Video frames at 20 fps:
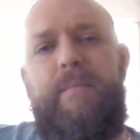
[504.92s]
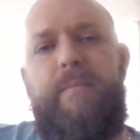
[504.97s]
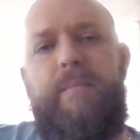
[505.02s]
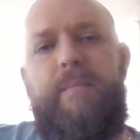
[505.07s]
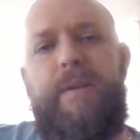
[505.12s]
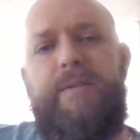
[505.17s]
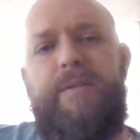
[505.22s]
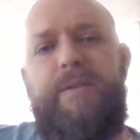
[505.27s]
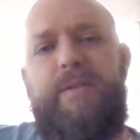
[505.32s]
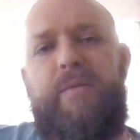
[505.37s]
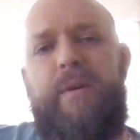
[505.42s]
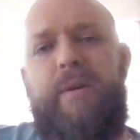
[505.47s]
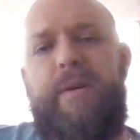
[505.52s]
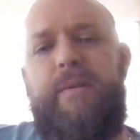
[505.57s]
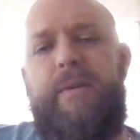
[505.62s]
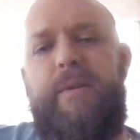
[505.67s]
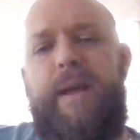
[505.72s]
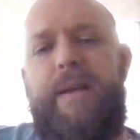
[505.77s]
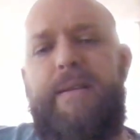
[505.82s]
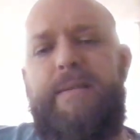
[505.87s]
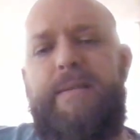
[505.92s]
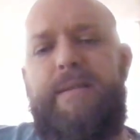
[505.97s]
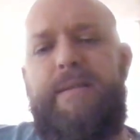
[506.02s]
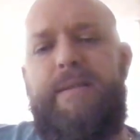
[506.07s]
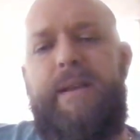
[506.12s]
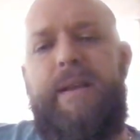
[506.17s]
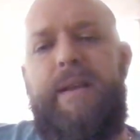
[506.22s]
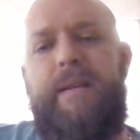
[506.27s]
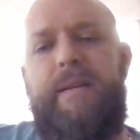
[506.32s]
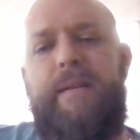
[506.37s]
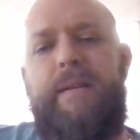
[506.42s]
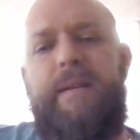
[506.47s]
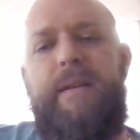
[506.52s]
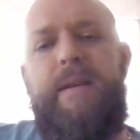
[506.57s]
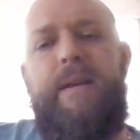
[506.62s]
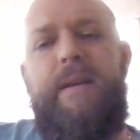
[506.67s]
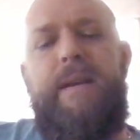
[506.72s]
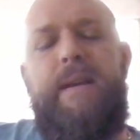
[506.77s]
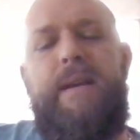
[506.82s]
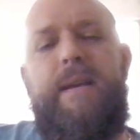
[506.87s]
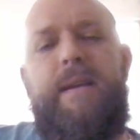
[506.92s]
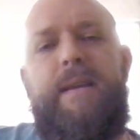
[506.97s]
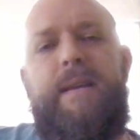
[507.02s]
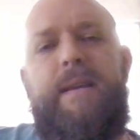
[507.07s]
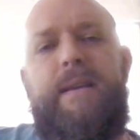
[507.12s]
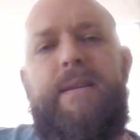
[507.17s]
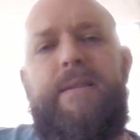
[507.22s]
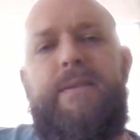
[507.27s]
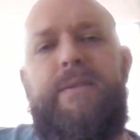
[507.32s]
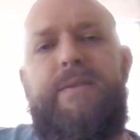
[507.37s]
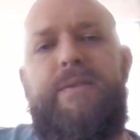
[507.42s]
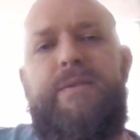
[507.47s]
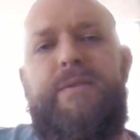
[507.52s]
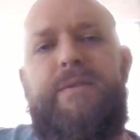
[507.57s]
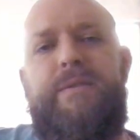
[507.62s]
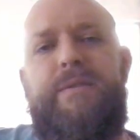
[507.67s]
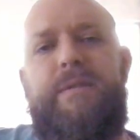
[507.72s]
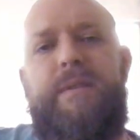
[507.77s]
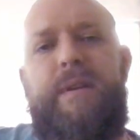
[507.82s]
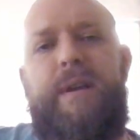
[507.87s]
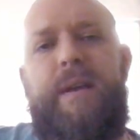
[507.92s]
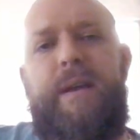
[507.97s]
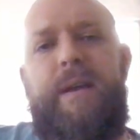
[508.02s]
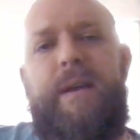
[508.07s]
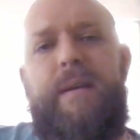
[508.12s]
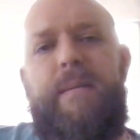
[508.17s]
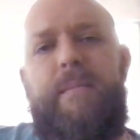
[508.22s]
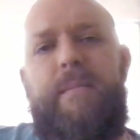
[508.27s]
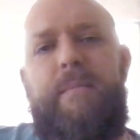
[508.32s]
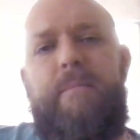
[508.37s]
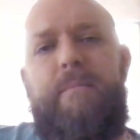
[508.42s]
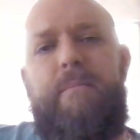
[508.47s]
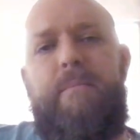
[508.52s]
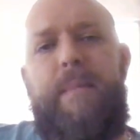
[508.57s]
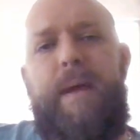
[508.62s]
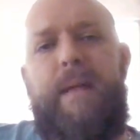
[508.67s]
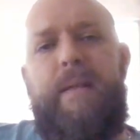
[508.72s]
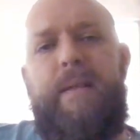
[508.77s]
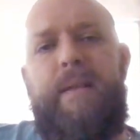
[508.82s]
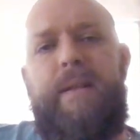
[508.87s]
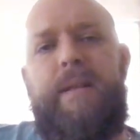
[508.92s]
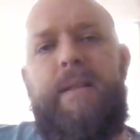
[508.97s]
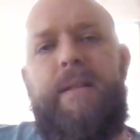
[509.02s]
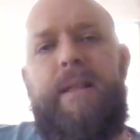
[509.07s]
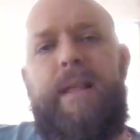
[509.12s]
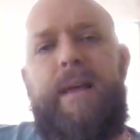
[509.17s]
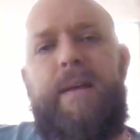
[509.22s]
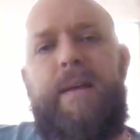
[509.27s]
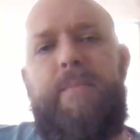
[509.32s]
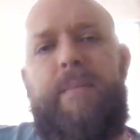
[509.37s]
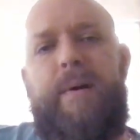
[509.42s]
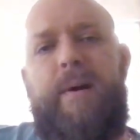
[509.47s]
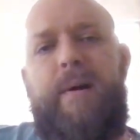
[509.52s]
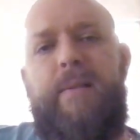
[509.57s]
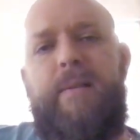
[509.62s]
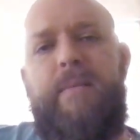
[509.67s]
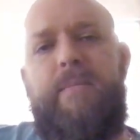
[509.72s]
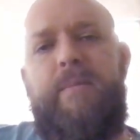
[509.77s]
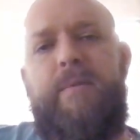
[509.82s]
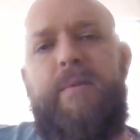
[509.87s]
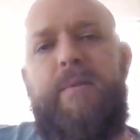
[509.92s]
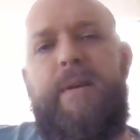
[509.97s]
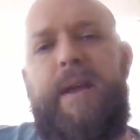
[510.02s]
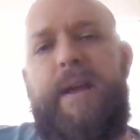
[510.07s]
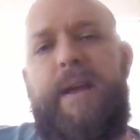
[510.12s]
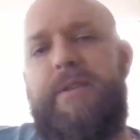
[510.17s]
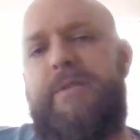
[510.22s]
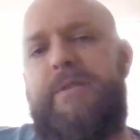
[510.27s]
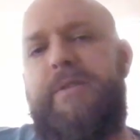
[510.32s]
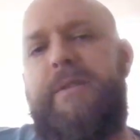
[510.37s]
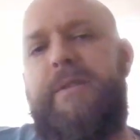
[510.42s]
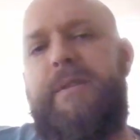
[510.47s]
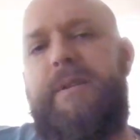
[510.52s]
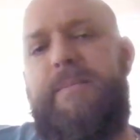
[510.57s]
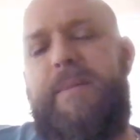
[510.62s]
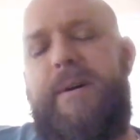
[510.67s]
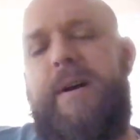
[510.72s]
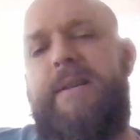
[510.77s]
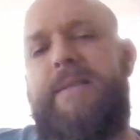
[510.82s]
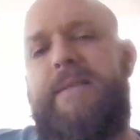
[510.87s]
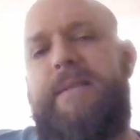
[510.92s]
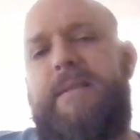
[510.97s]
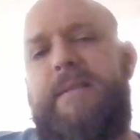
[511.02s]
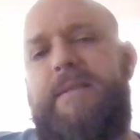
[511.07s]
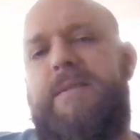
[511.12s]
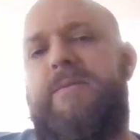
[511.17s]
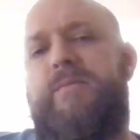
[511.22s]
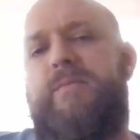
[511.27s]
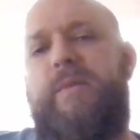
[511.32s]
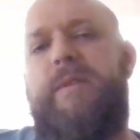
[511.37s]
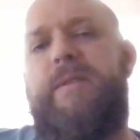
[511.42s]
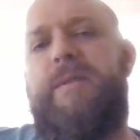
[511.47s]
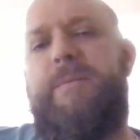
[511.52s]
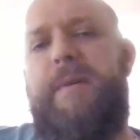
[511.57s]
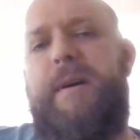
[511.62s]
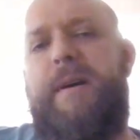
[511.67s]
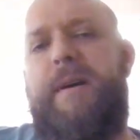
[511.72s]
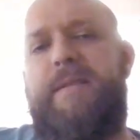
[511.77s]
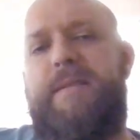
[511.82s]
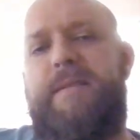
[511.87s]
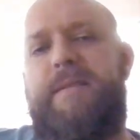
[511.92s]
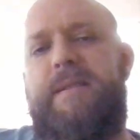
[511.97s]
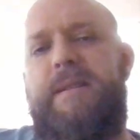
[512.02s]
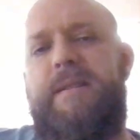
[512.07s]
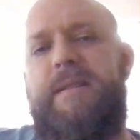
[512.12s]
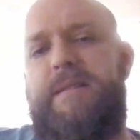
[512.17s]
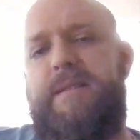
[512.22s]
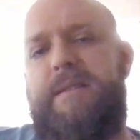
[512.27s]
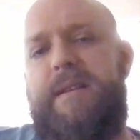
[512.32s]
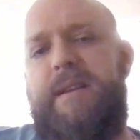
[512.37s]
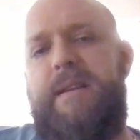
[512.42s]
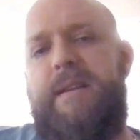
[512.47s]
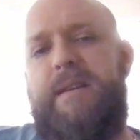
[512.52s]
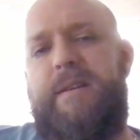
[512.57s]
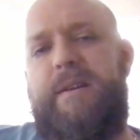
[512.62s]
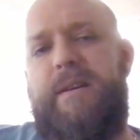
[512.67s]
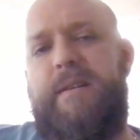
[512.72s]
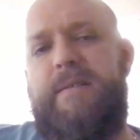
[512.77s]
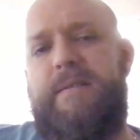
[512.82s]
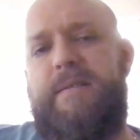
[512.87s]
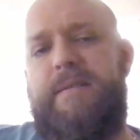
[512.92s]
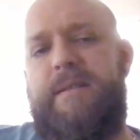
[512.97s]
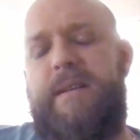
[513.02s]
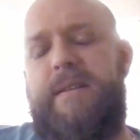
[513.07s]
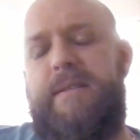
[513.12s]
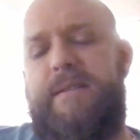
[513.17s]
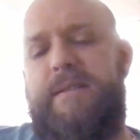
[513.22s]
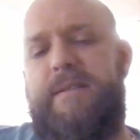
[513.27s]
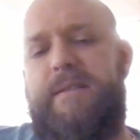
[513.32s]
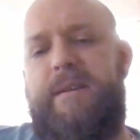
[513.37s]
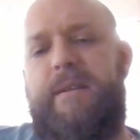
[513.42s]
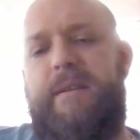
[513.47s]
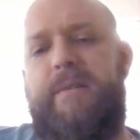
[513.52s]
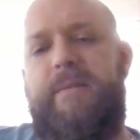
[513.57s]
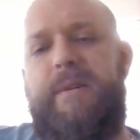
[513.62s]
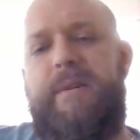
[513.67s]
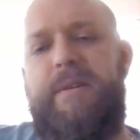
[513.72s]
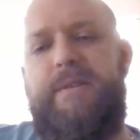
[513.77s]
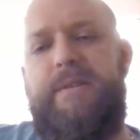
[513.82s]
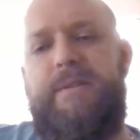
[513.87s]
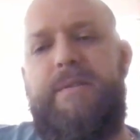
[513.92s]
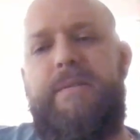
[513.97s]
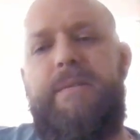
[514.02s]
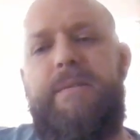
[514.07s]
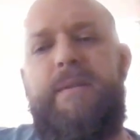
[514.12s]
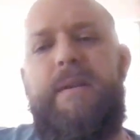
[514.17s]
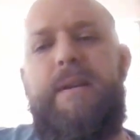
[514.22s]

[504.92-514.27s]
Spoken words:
benzoquinone acetate is a melanin-like polymer. It actually it's what deposits in the skin and causes that discoloration.